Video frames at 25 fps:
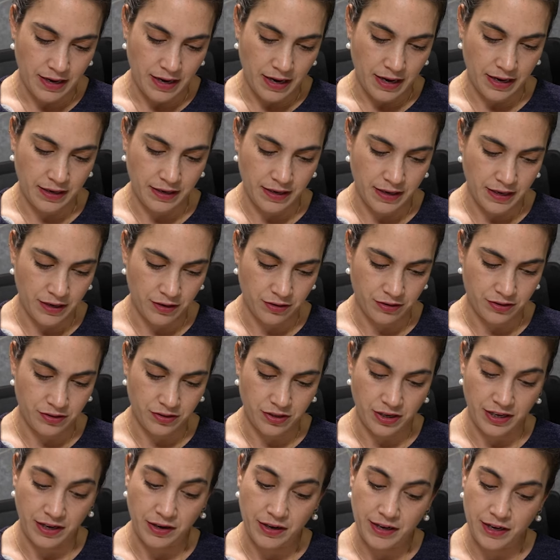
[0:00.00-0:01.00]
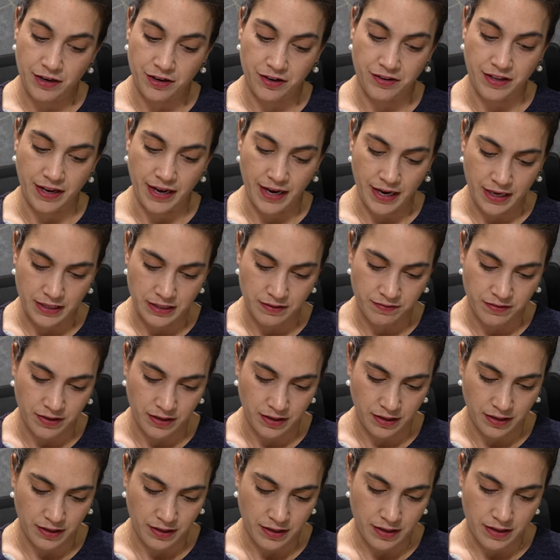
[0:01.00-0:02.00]
And here is the here are the heads of
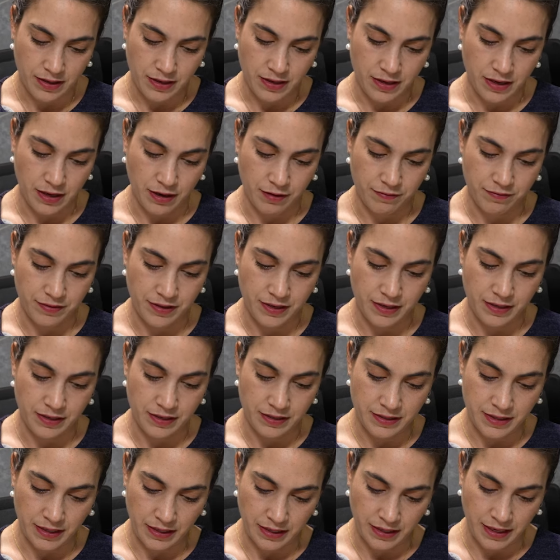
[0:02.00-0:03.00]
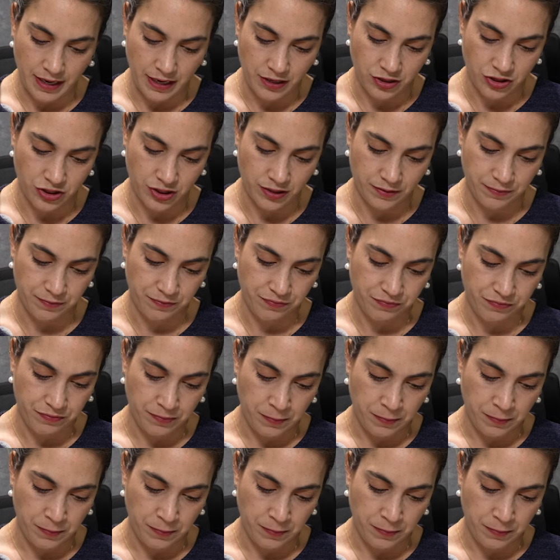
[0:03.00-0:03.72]
the delegation.